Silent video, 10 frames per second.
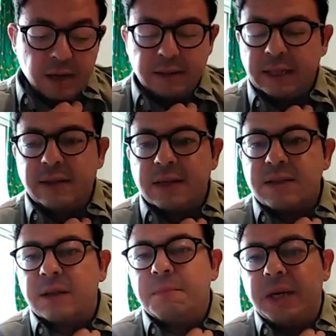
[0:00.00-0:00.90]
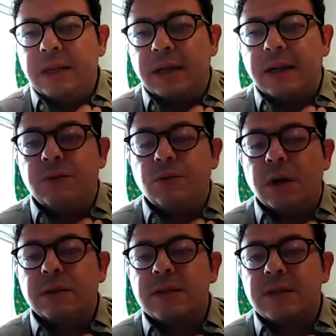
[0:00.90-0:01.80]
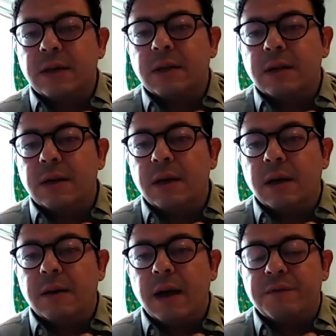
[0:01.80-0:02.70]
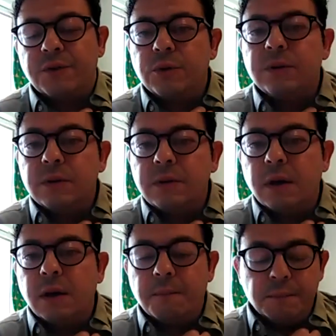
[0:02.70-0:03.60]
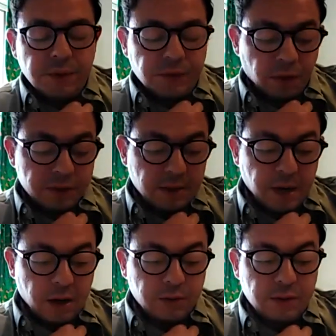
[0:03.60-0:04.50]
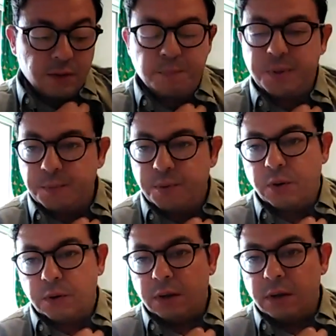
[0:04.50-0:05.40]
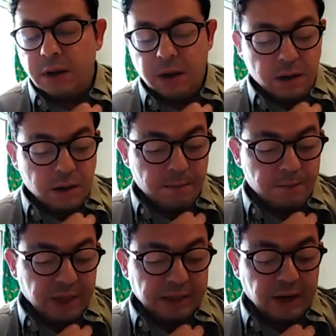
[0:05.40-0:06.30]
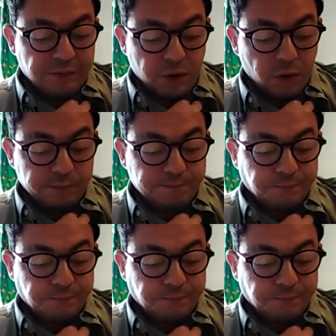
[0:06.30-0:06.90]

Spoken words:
that does not mean that I do not still have good thoughts about people that I've known.